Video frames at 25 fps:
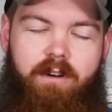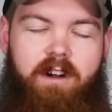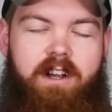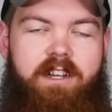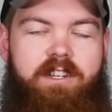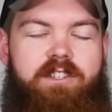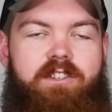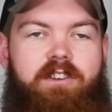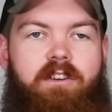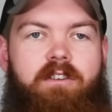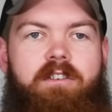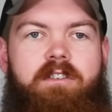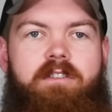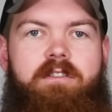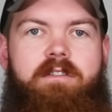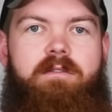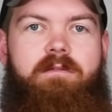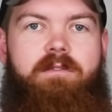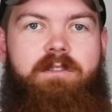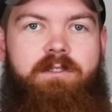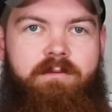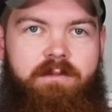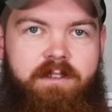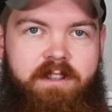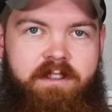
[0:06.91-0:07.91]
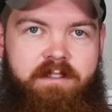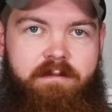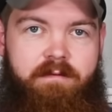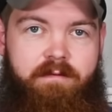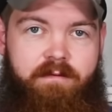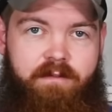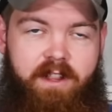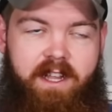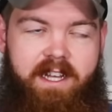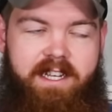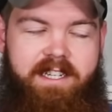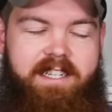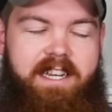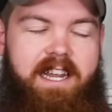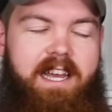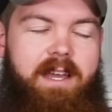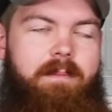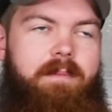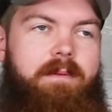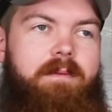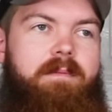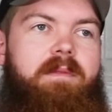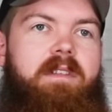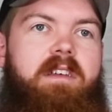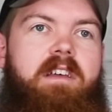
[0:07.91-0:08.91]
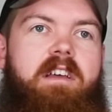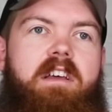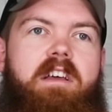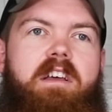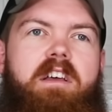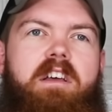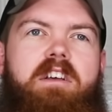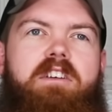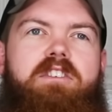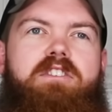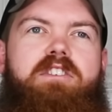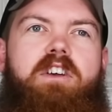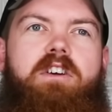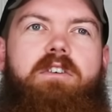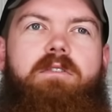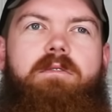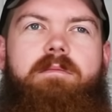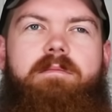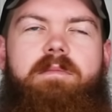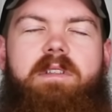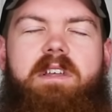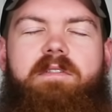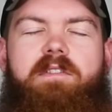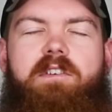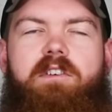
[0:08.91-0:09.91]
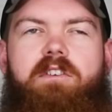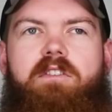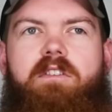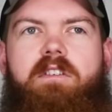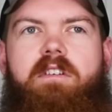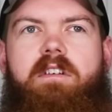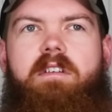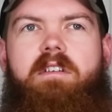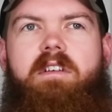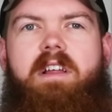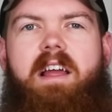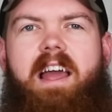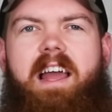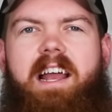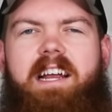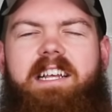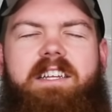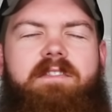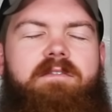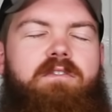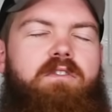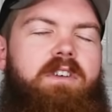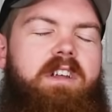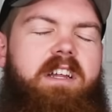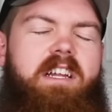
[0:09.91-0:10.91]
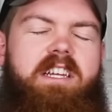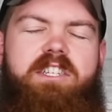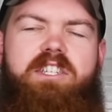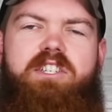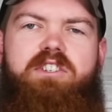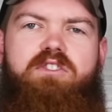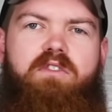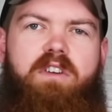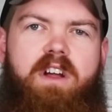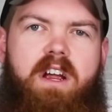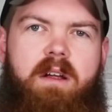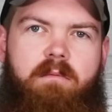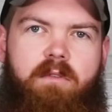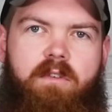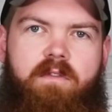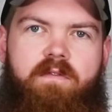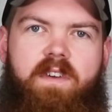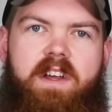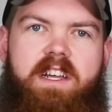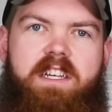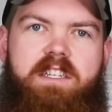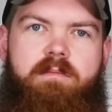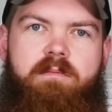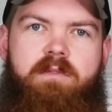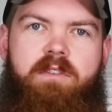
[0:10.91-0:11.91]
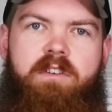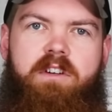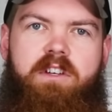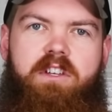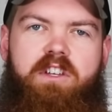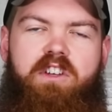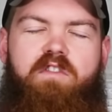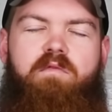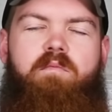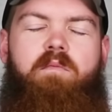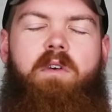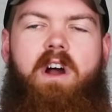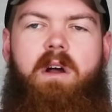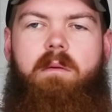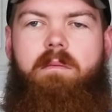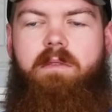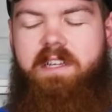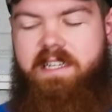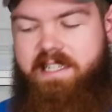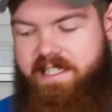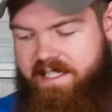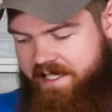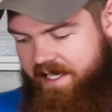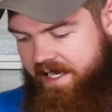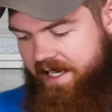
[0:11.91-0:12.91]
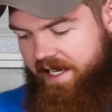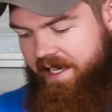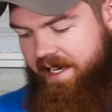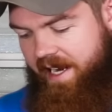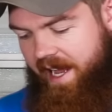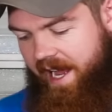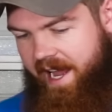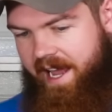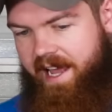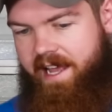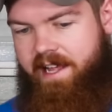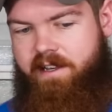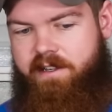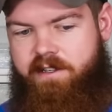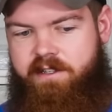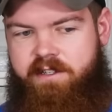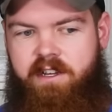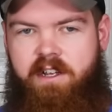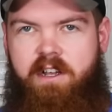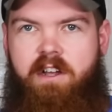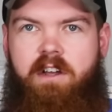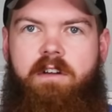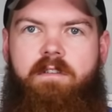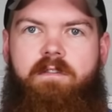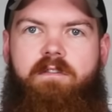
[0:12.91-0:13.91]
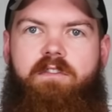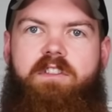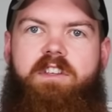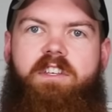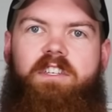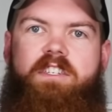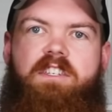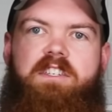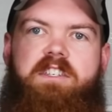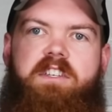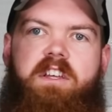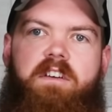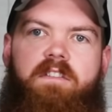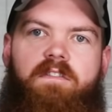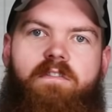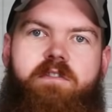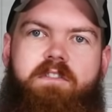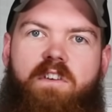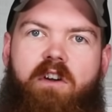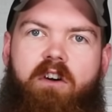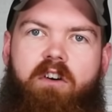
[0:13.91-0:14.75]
where I started, was with flex tape. So if you're active on Instagram or Facebook, you've probably seen ads for this stuff